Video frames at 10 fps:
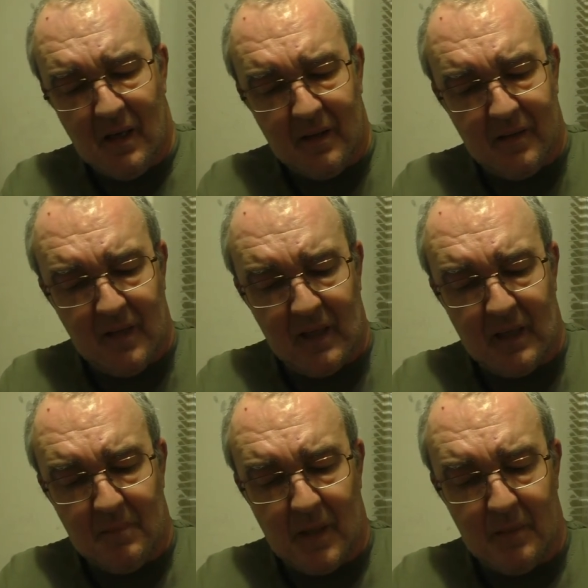
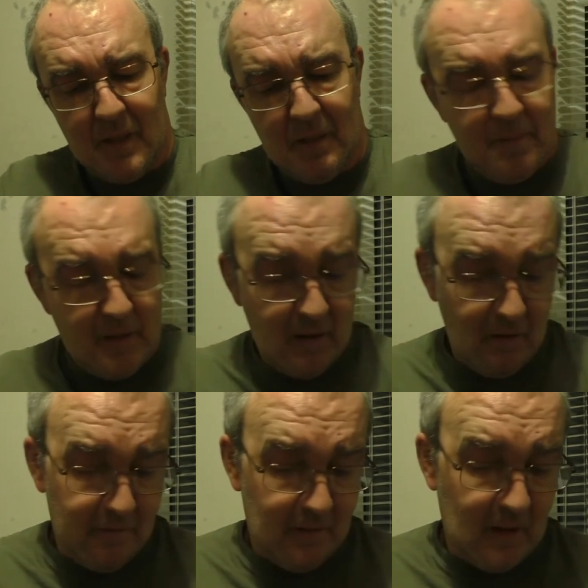think it might be a part
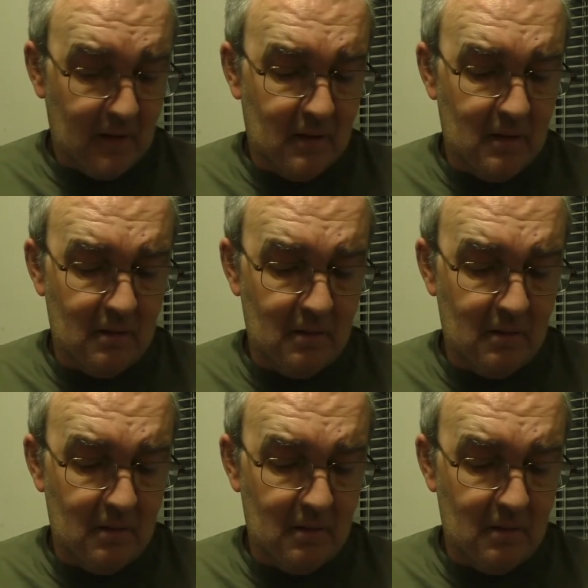off that.